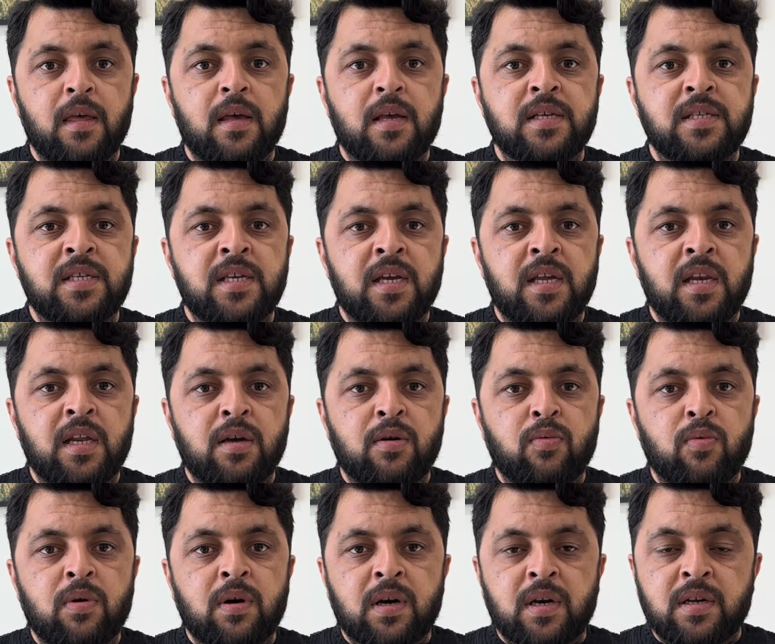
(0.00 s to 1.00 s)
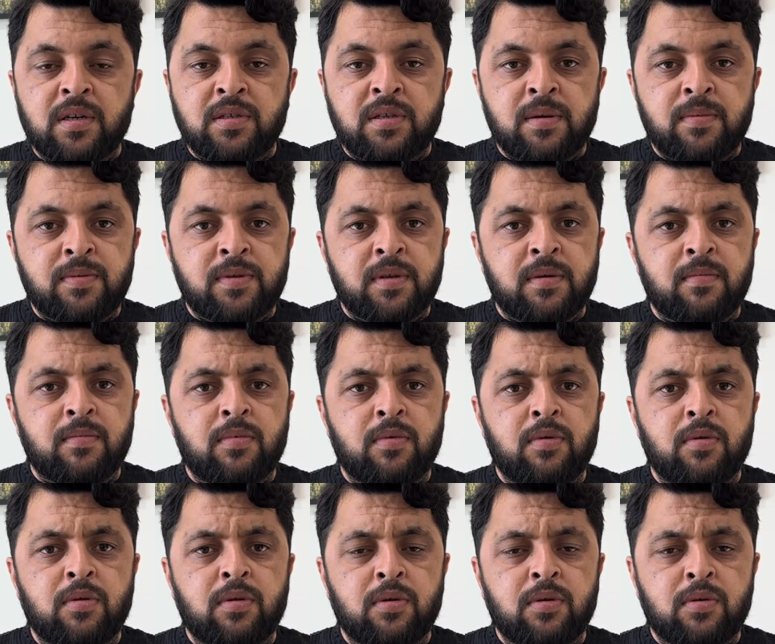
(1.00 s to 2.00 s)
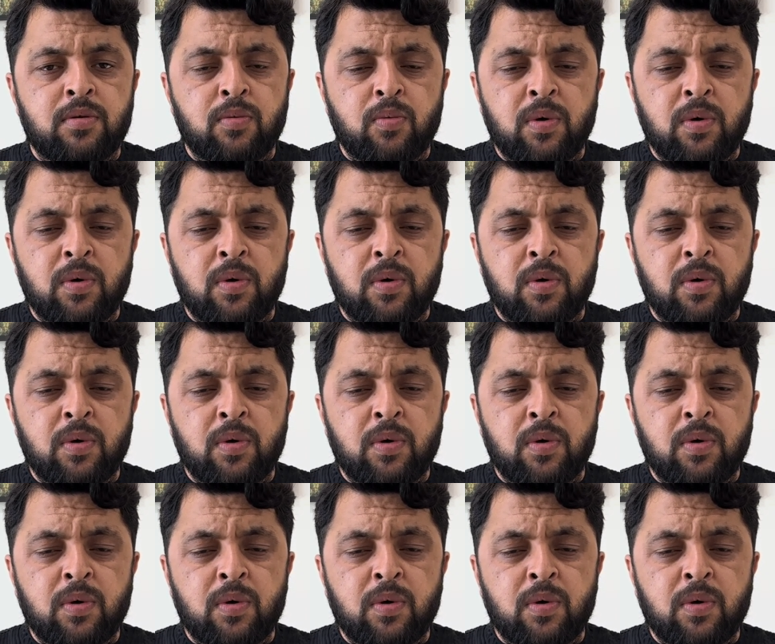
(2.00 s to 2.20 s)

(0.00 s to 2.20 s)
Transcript: ceiling work, gypsum board,